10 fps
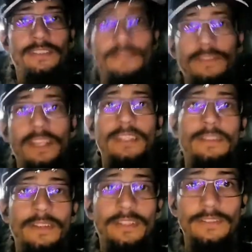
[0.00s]
It's not that I've
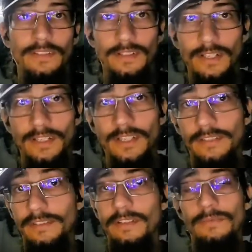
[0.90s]
got the silicone, that
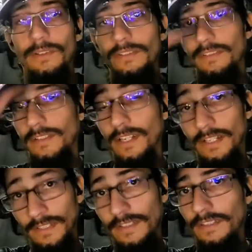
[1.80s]
stuff. Once it's on,
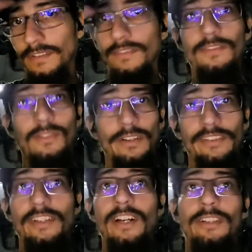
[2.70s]
it's, it's as strong as
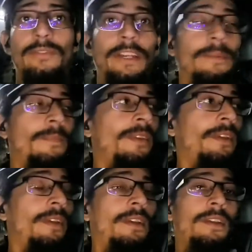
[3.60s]
concrete.
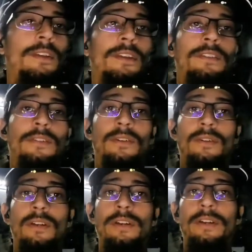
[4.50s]
So,
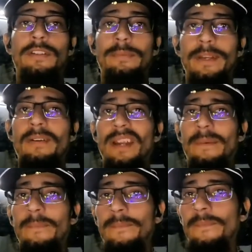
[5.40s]
should be all right
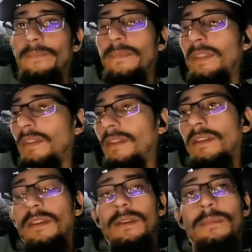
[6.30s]

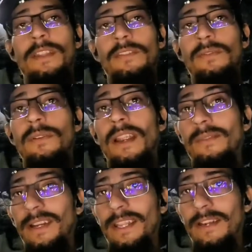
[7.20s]
that's where we're at
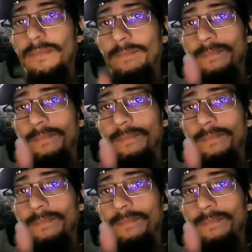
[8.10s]
right now.